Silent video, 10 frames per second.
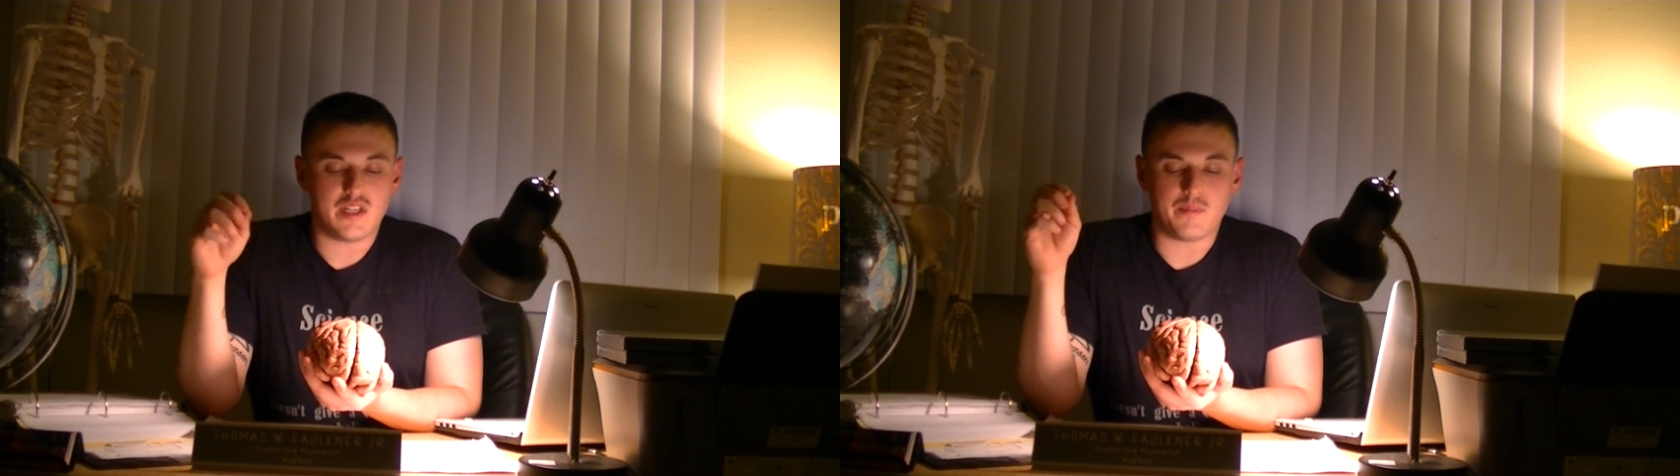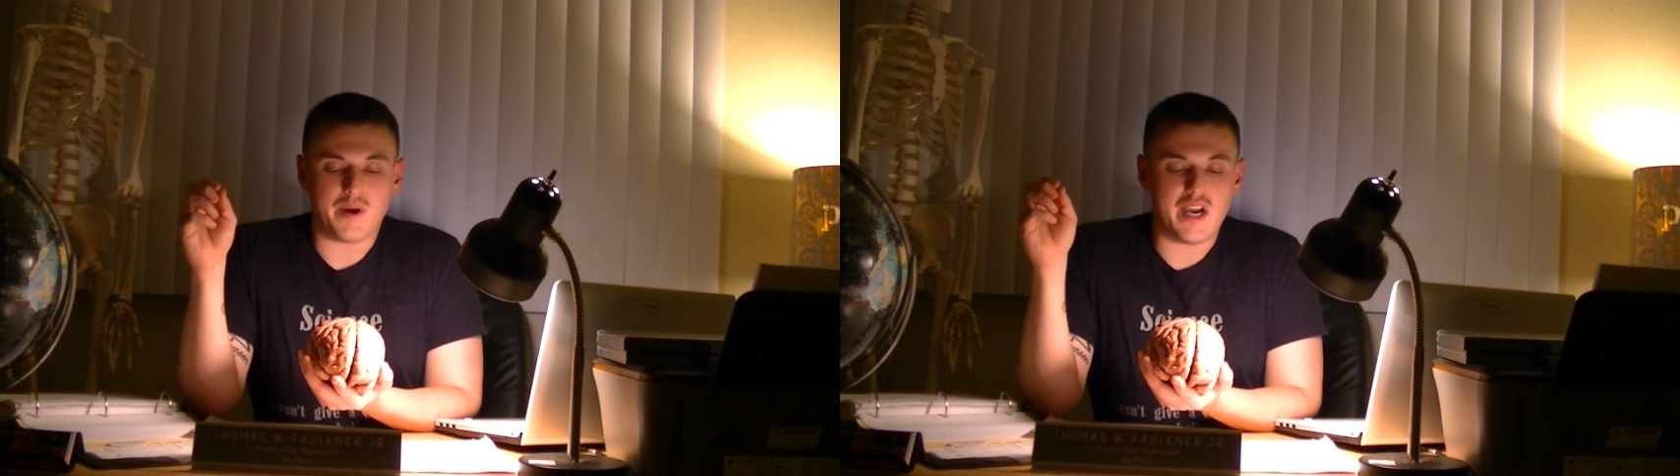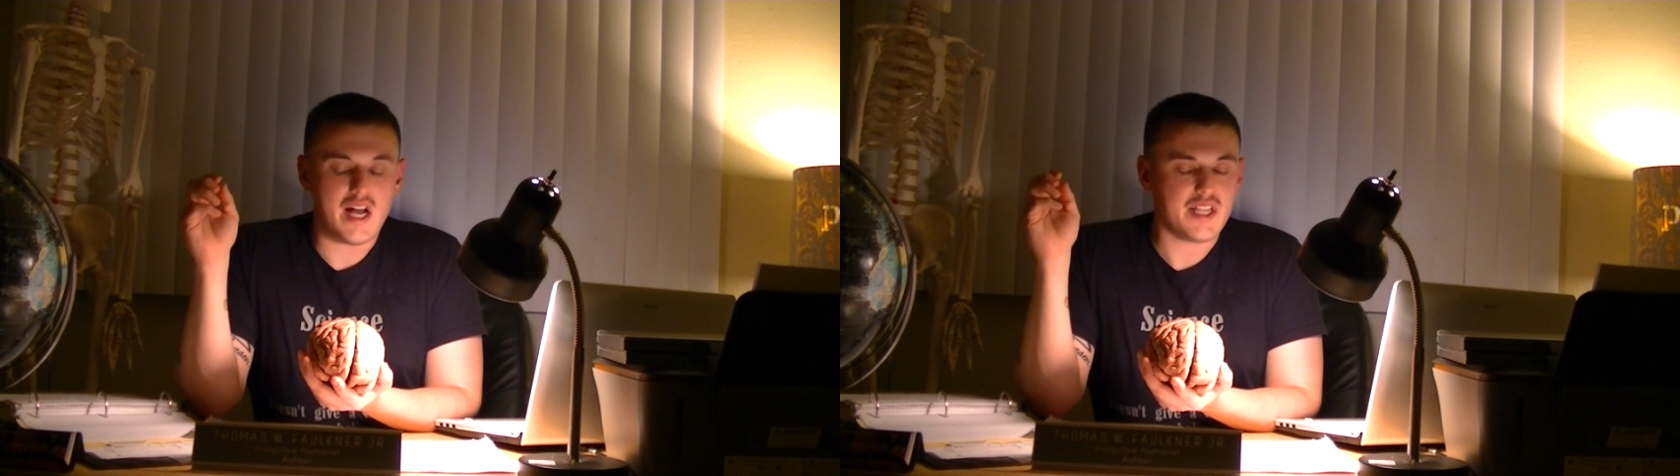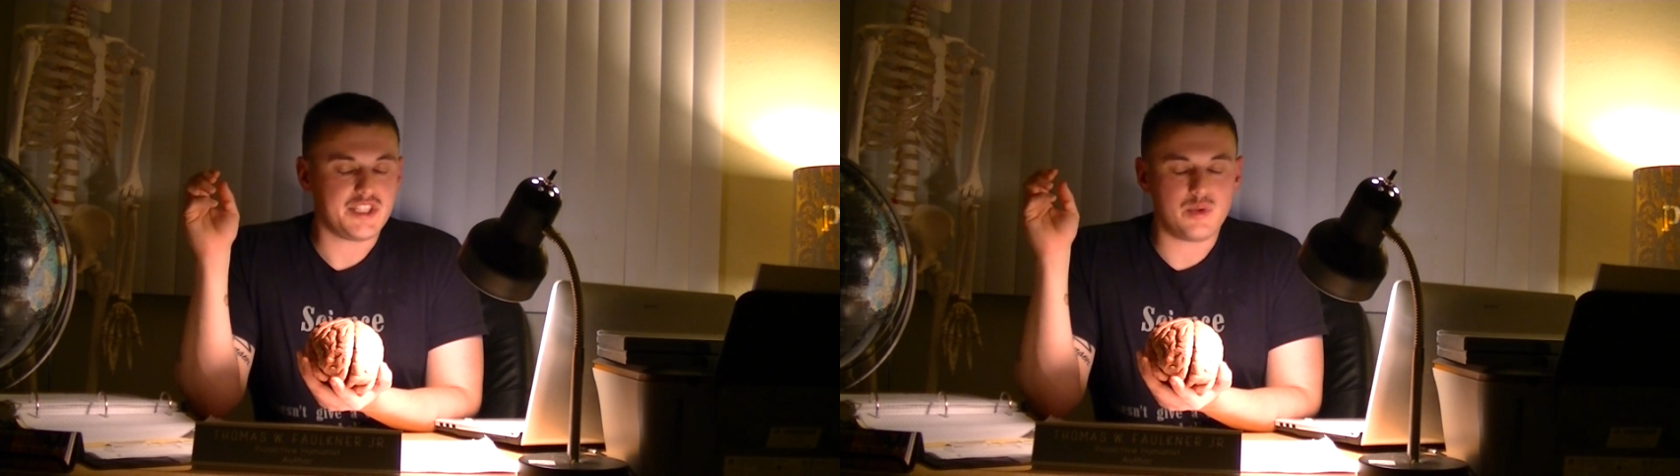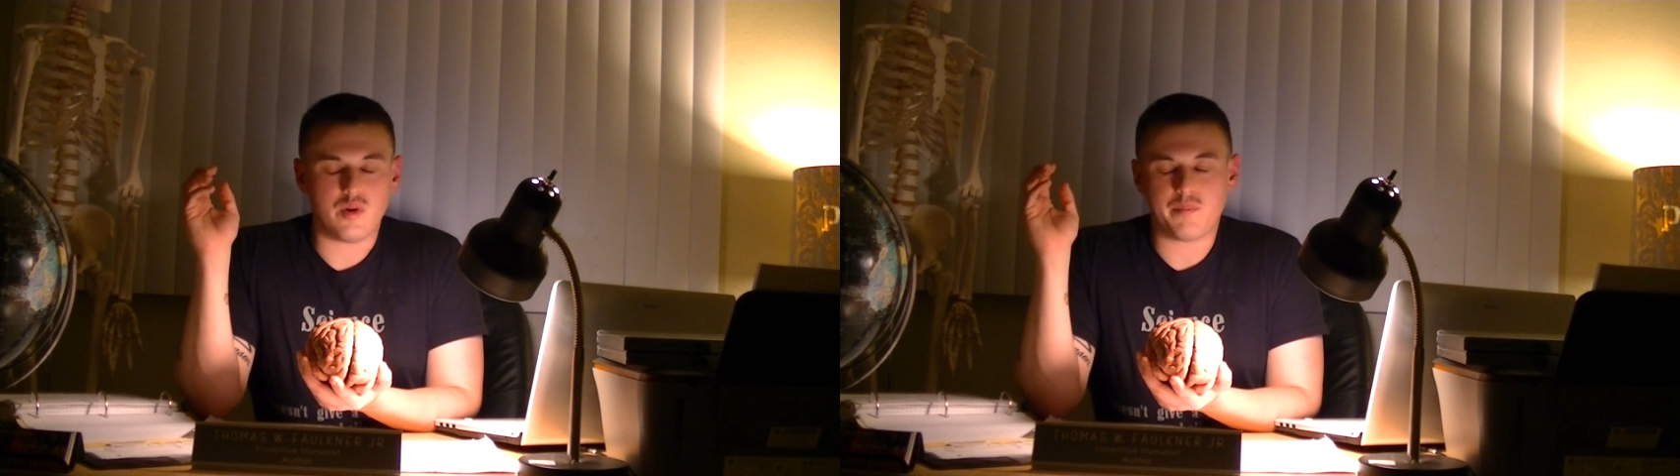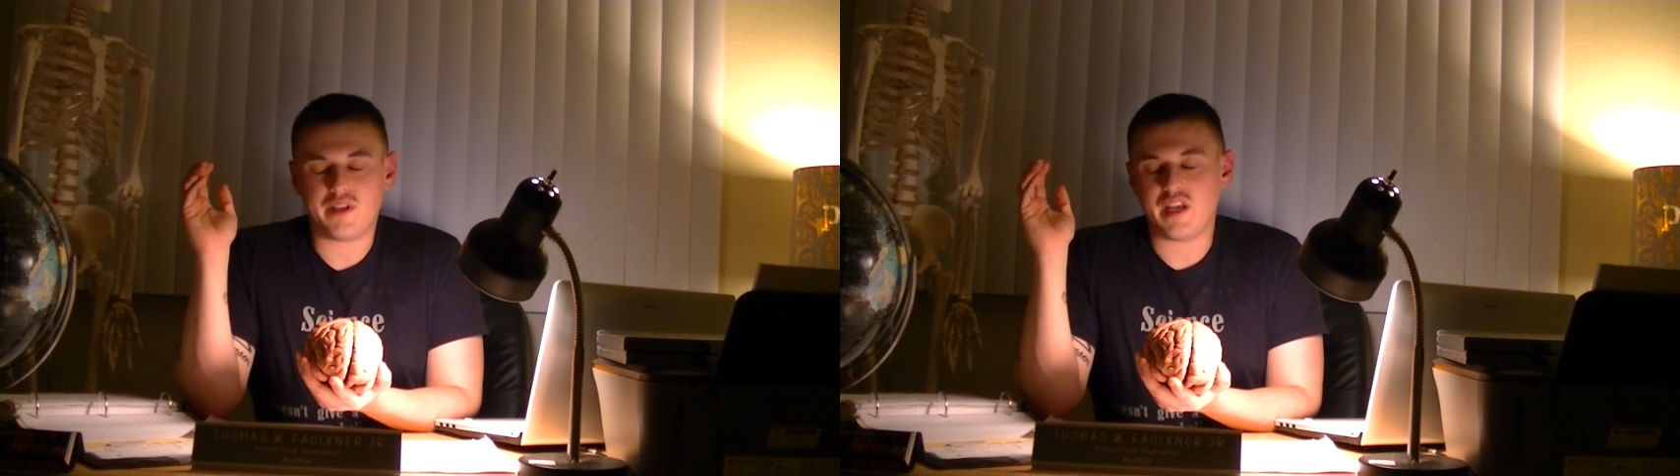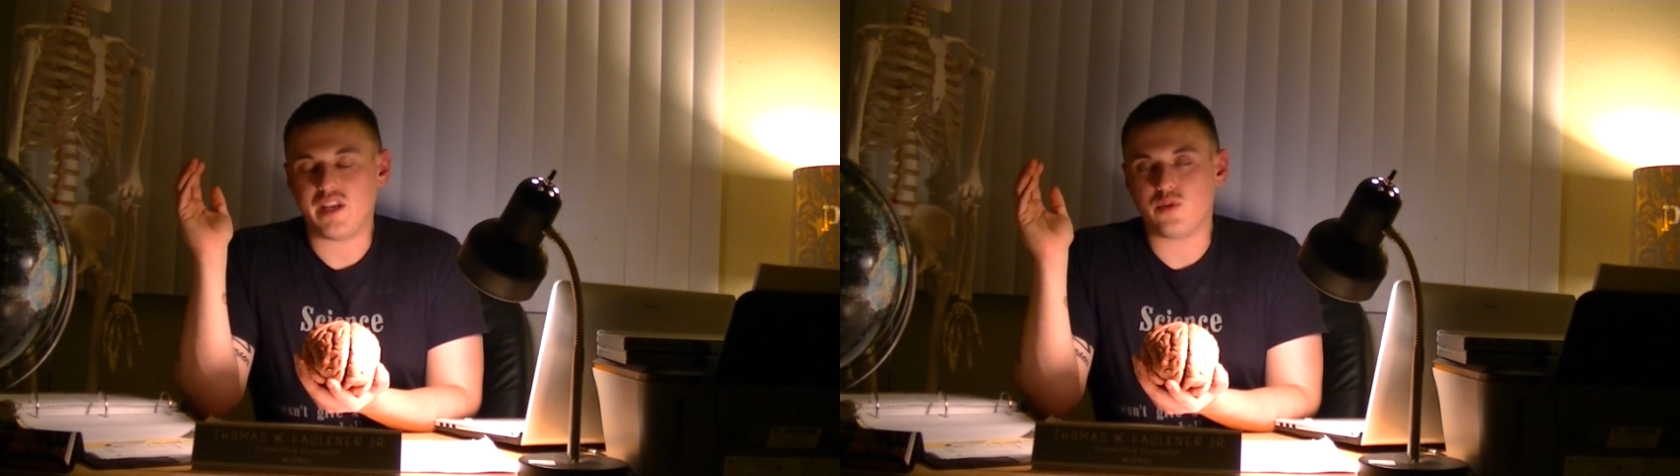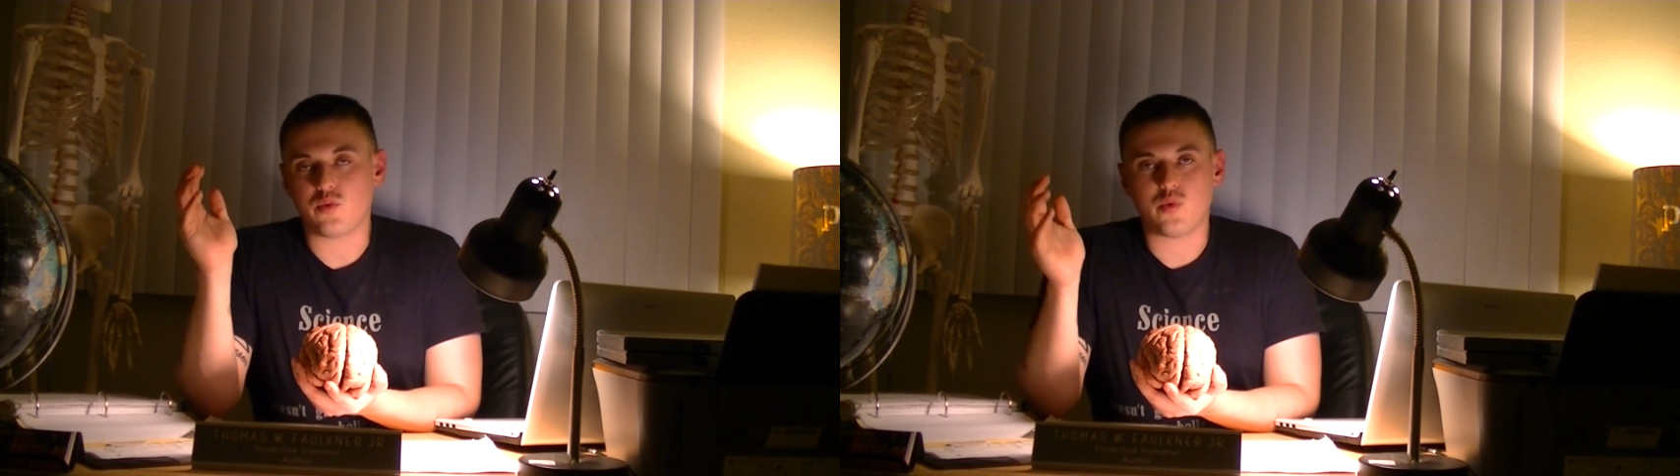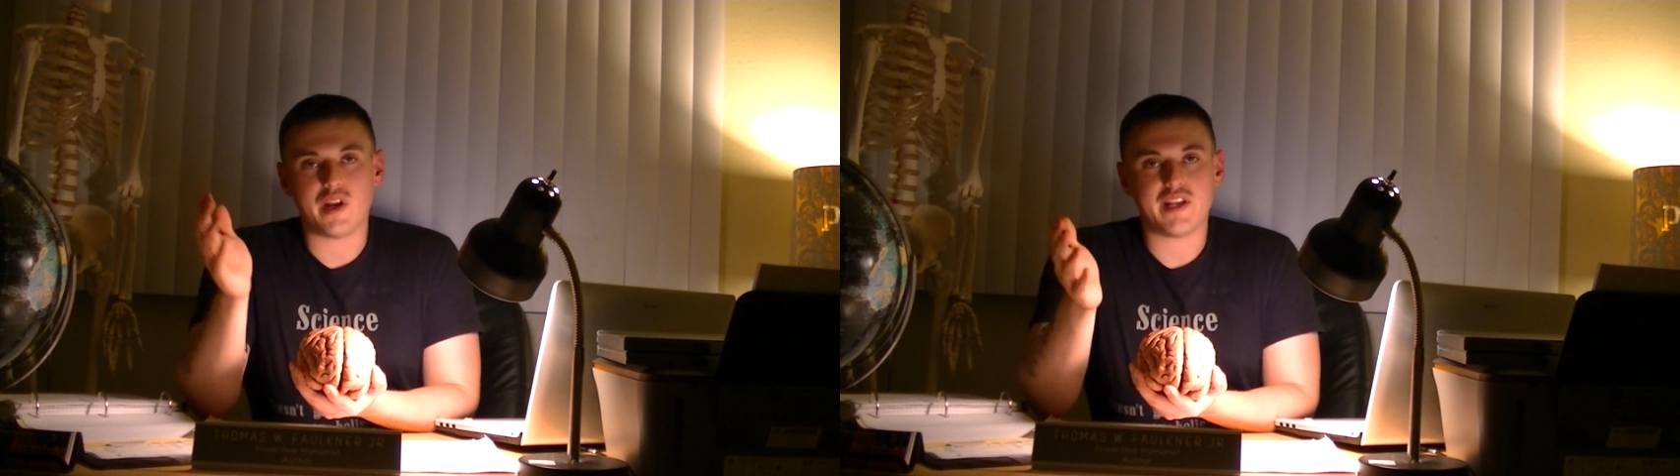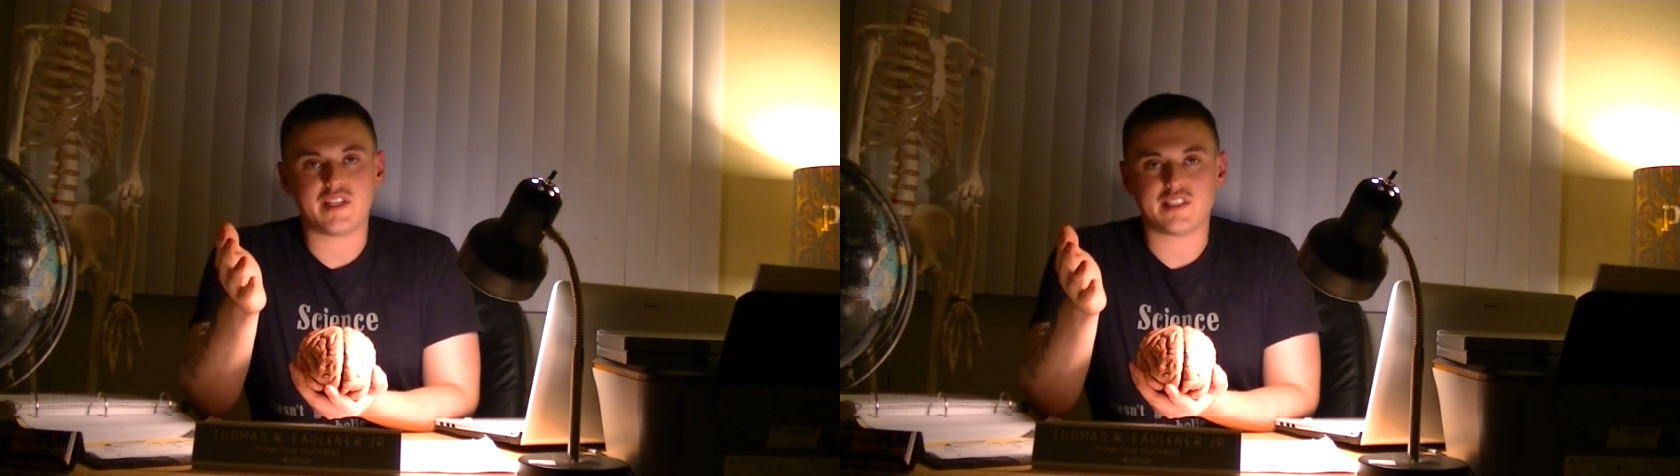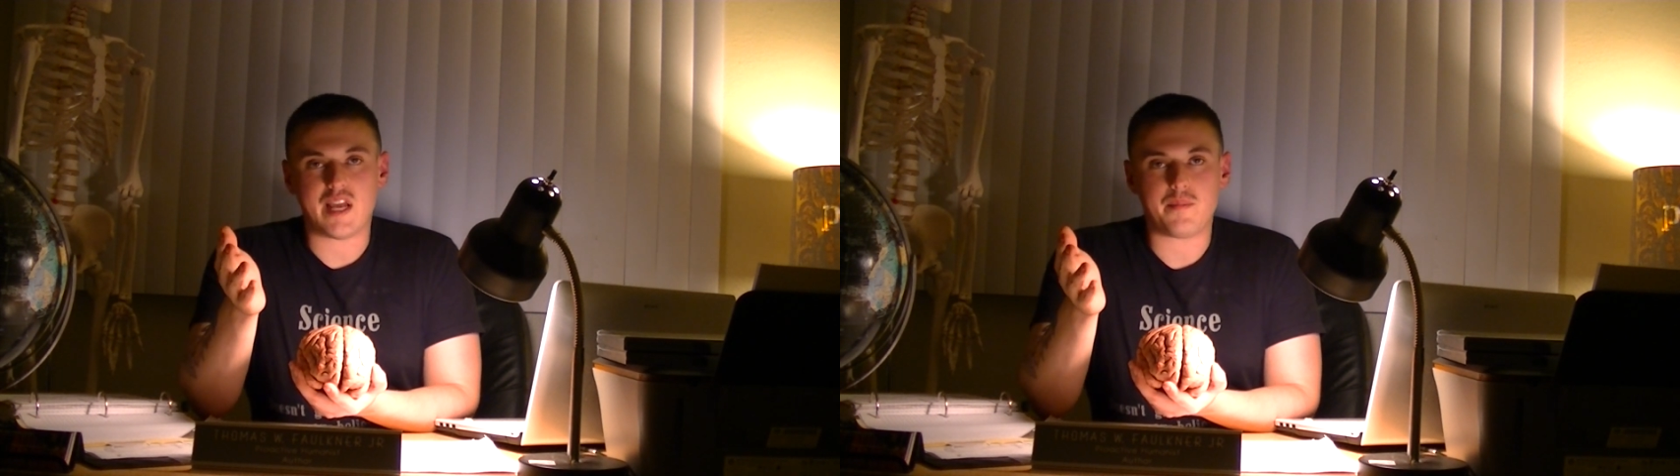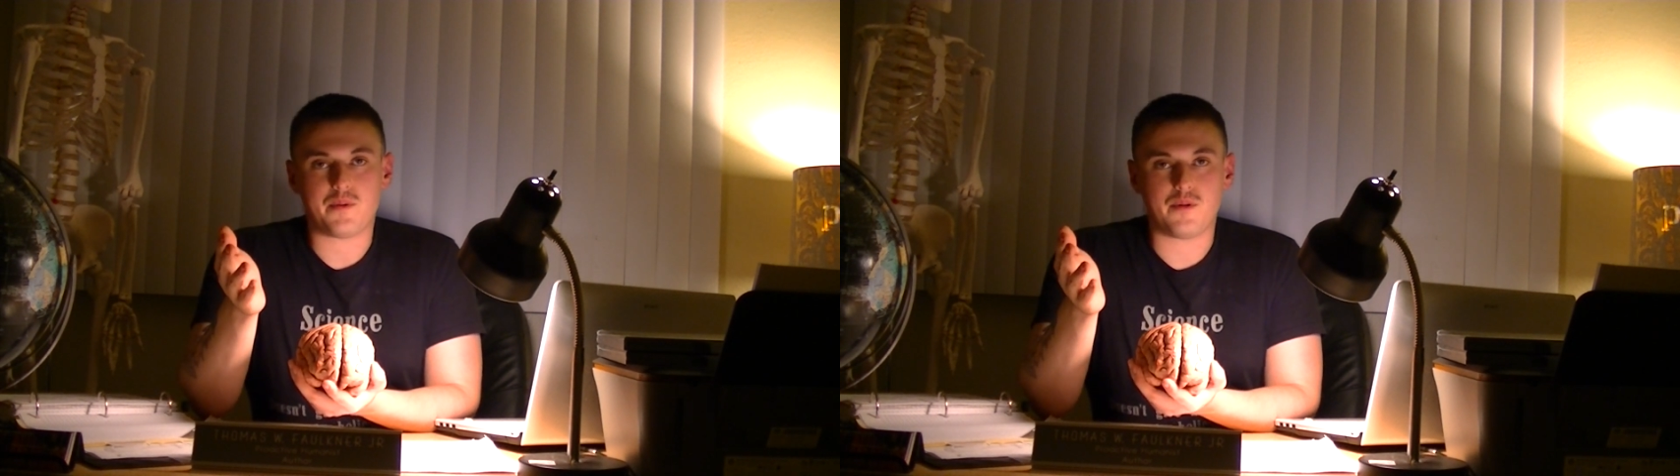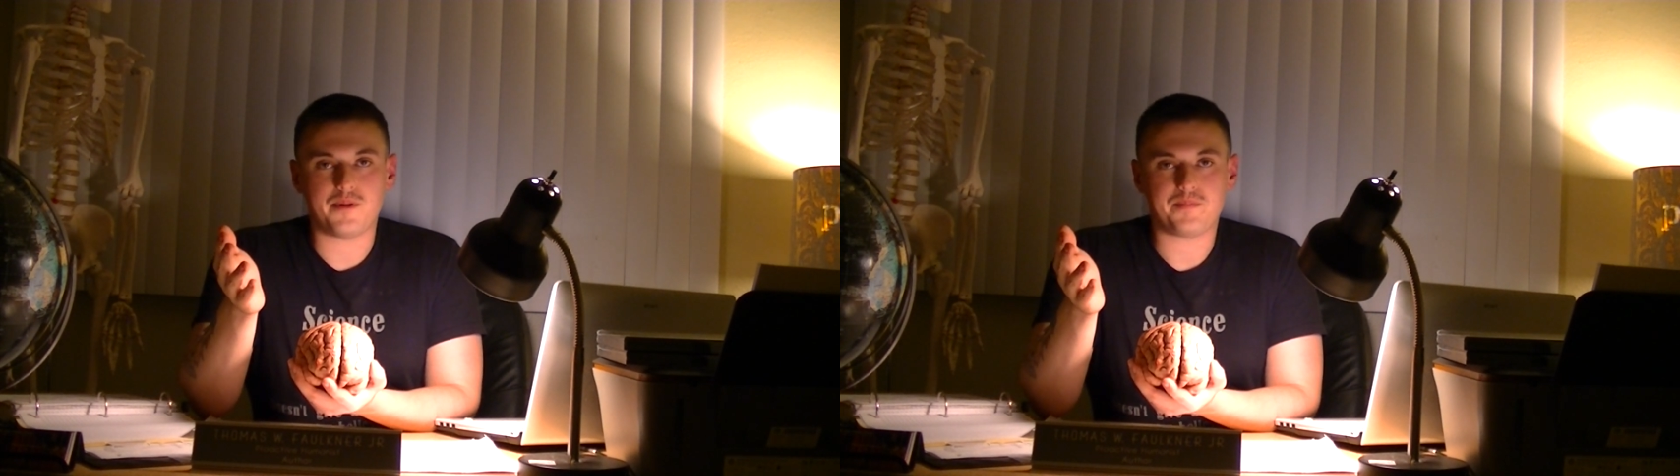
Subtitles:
Biology will be a great example